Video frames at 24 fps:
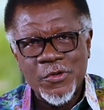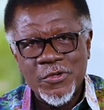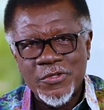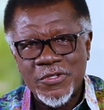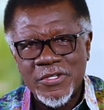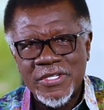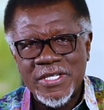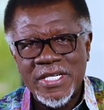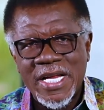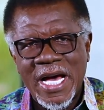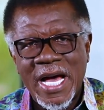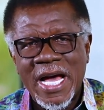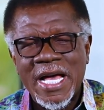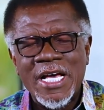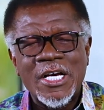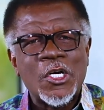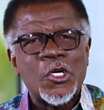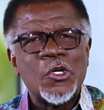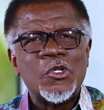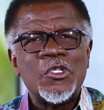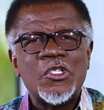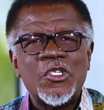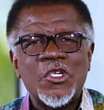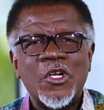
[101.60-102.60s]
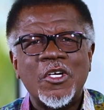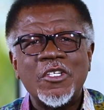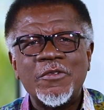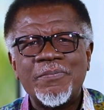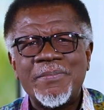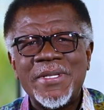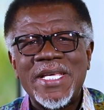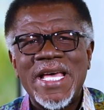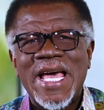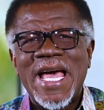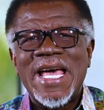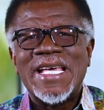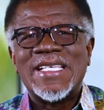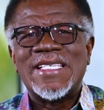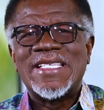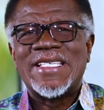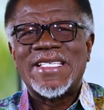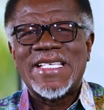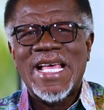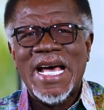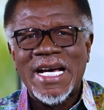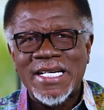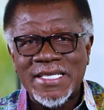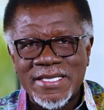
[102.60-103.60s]
going to die could not be
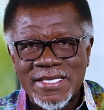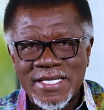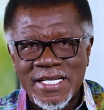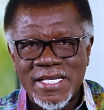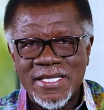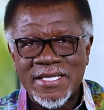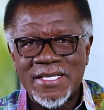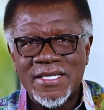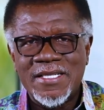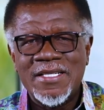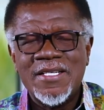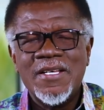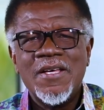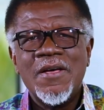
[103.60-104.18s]
exacted